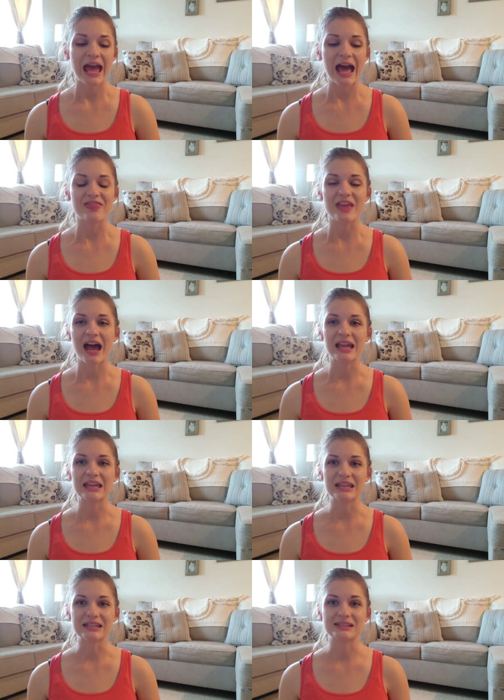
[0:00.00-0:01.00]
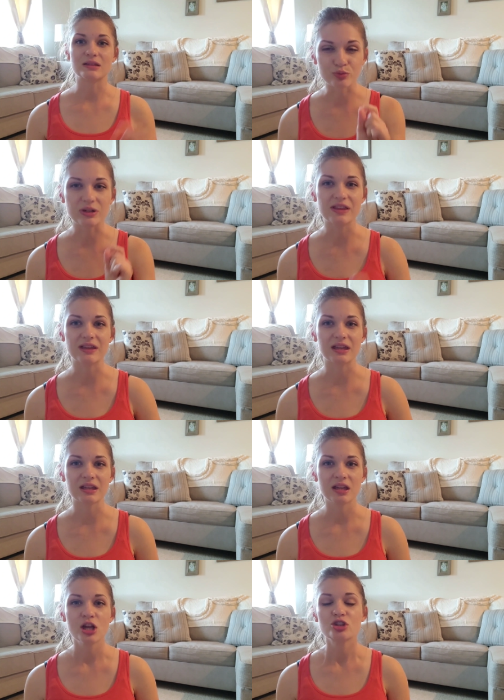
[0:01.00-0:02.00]
and that is breathing.
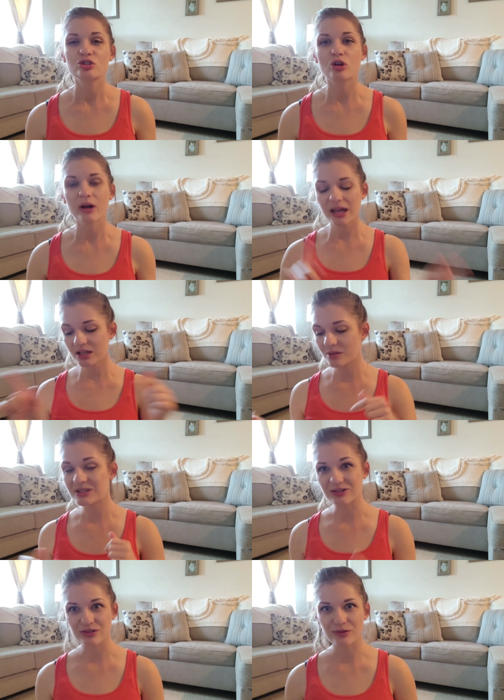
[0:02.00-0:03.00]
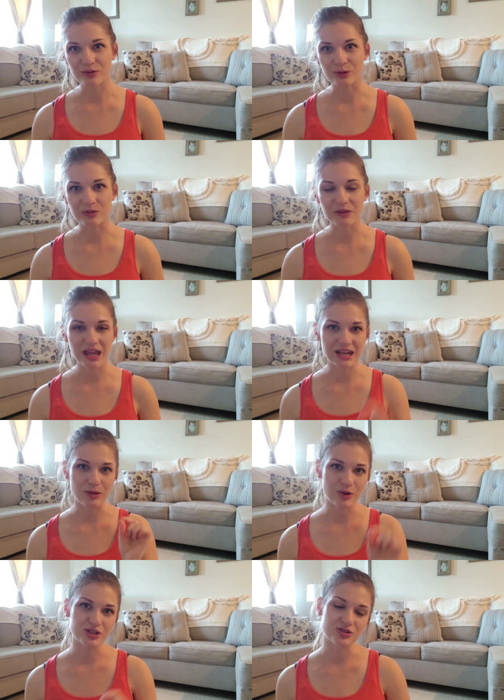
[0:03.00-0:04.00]
So go ahead and come down to the floor with me, and I
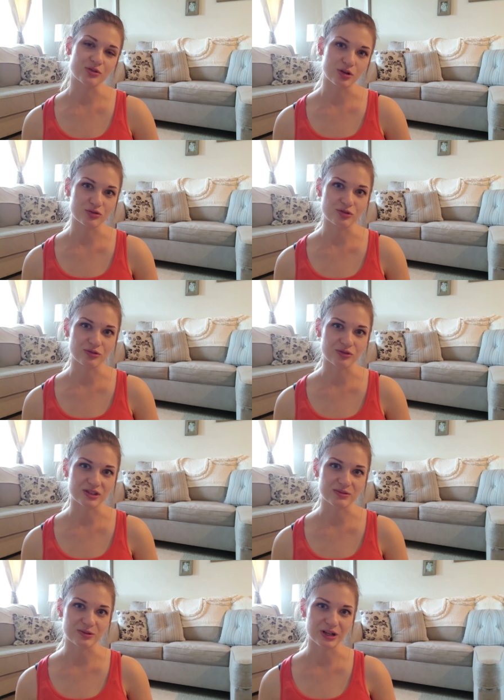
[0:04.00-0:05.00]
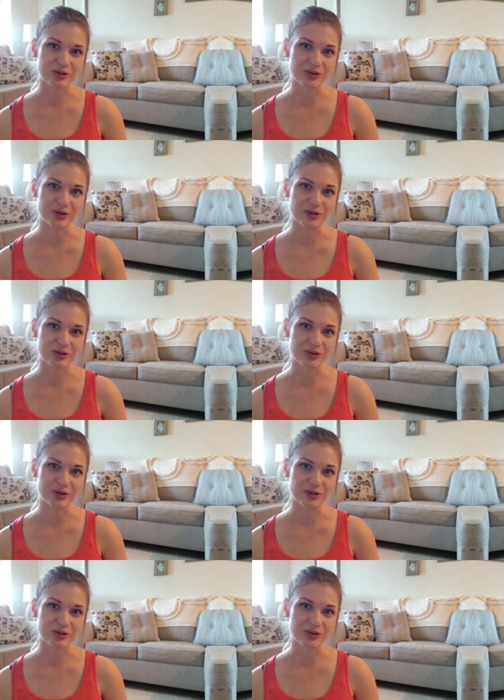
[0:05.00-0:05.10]
want to coach you through this real quick,